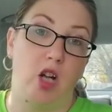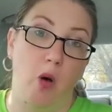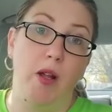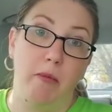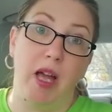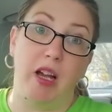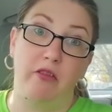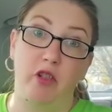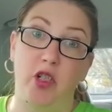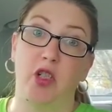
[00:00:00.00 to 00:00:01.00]
Going back
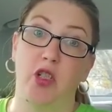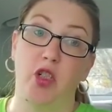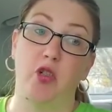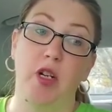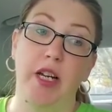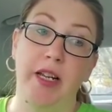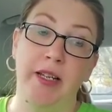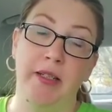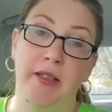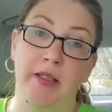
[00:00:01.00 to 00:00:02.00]
for surgery,
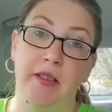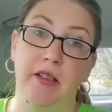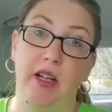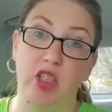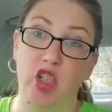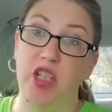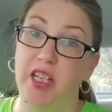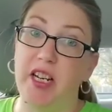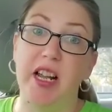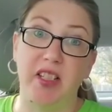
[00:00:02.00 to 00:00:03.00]
she
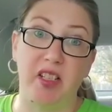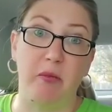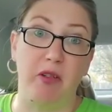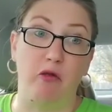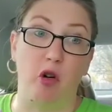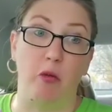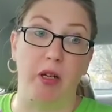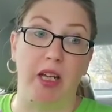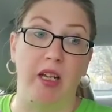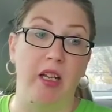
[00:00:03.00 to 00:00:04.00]
did an estimate for
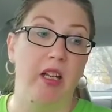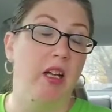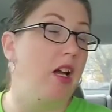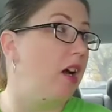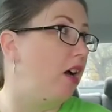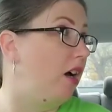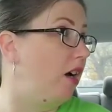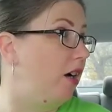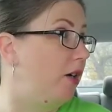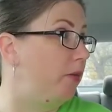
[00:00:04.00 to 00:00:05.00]
me.
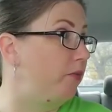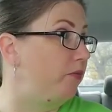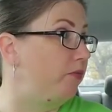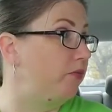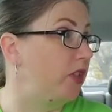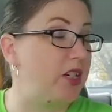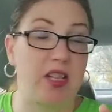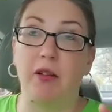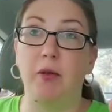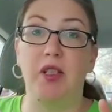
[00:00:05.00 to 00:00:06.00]
Because
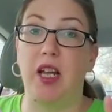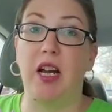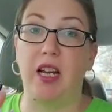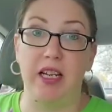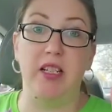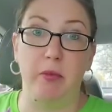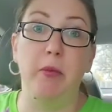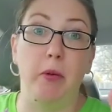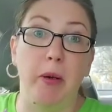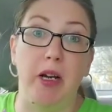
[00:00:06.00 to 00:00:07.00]
I was like, I need to
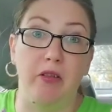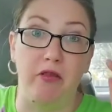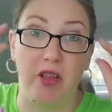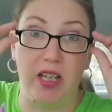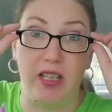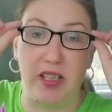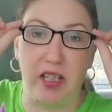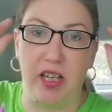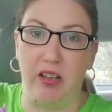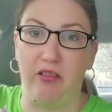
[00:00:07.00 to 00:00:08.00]
be prepared for this
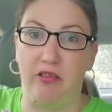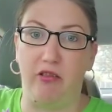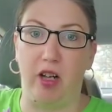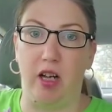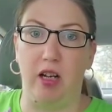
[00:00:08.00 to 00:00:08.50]
if